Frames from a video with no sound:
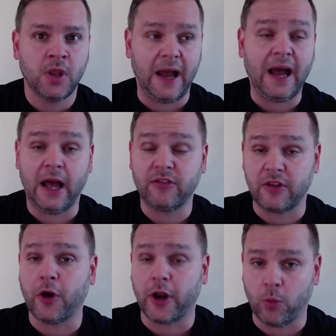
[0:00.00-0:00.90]
as
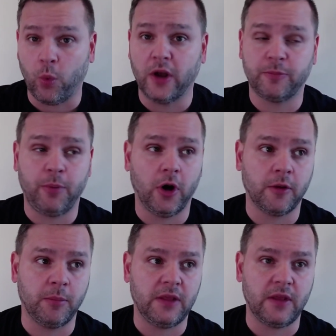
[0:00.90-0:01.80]
they thought it was,
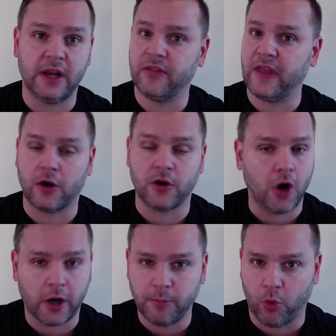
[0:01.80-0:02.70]
that they are
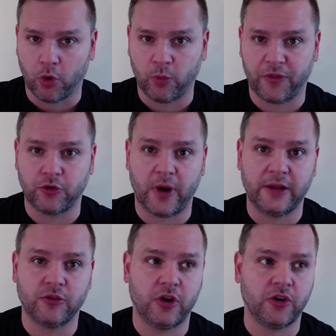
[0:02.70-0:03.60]
not on board with the
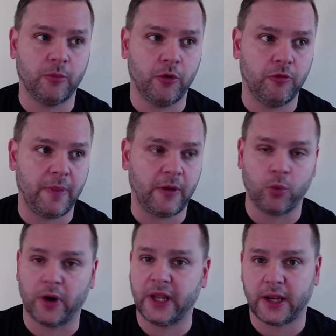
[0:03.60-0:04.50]
transgender movement, that
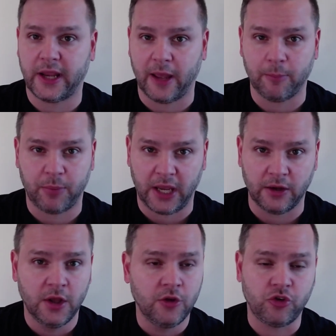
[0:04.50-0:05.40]
running a
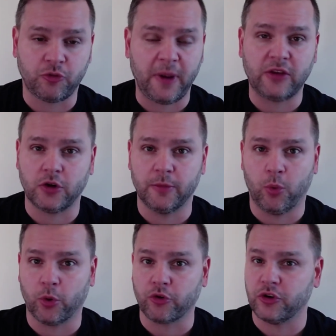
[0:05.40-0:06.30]
campaign just based on
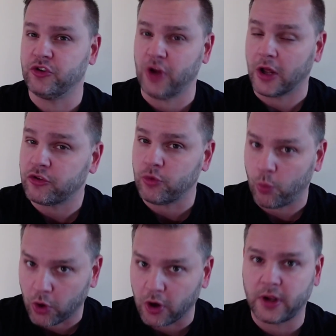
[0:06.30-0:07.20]
abortion
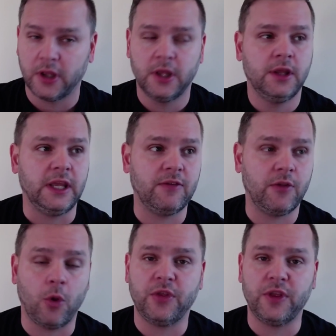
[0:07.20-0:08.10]
doesn't work,
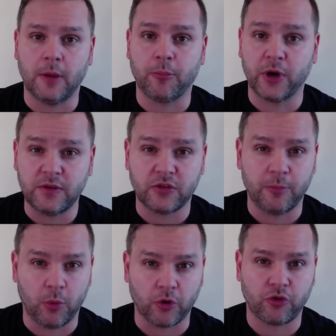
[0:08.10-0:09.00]
even though the
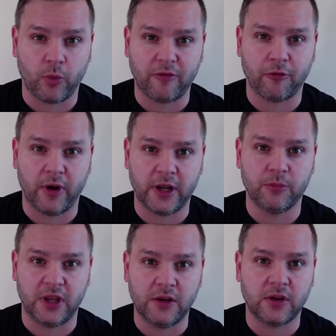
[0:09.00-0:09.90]
previous abortion
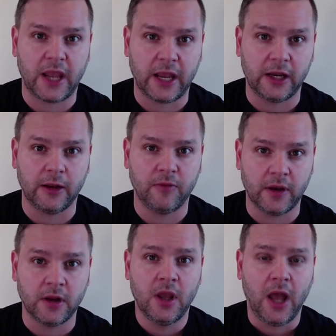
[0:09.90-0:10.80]
referendums indicated
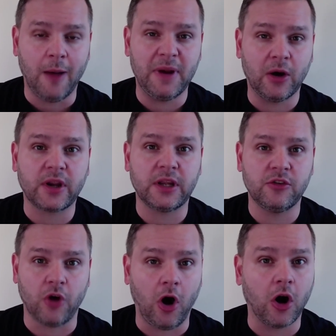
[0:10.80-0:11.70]
that
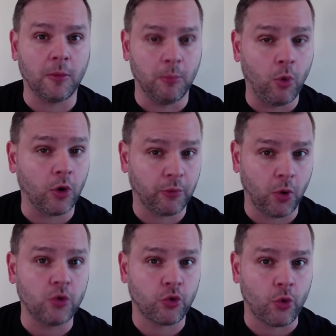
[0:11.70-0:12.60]
Americans are more
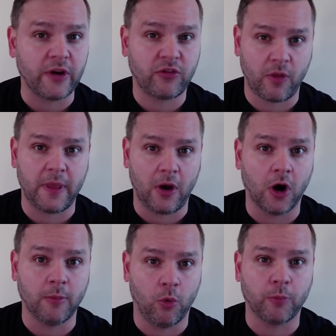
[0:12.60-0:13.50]
pro-choice than they
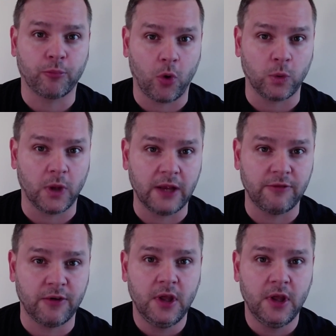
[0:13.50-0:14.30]
are more pro-life,